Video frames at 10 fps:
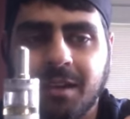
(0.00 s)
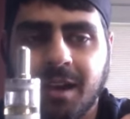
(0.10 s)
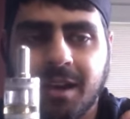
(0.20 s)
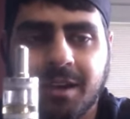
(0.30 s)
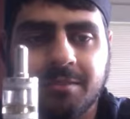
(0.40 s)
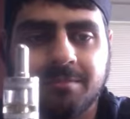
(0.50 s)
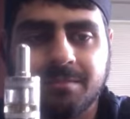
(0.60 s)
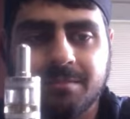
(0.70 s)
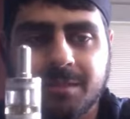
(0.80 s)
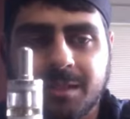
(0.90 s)

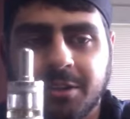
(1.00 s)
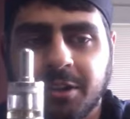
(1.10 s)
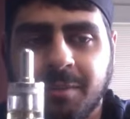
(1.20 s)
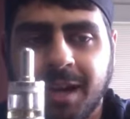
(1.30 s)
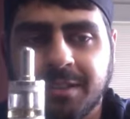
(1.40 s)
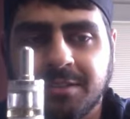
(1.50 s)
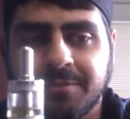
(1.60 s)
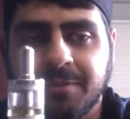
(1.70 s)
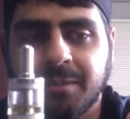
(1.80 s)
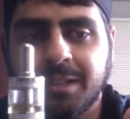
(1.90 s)
clearomizer
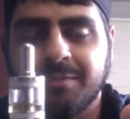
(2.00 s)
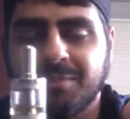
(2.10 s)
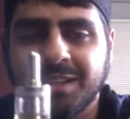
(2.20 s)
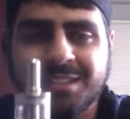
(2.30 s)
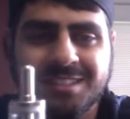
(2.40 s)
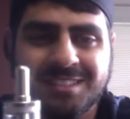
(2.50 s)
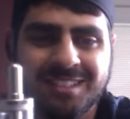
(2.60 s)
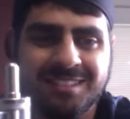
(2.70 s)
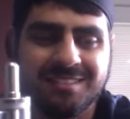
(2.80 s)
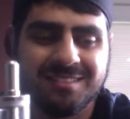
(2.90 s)
for me, but it just
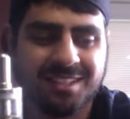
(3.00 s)
didn't.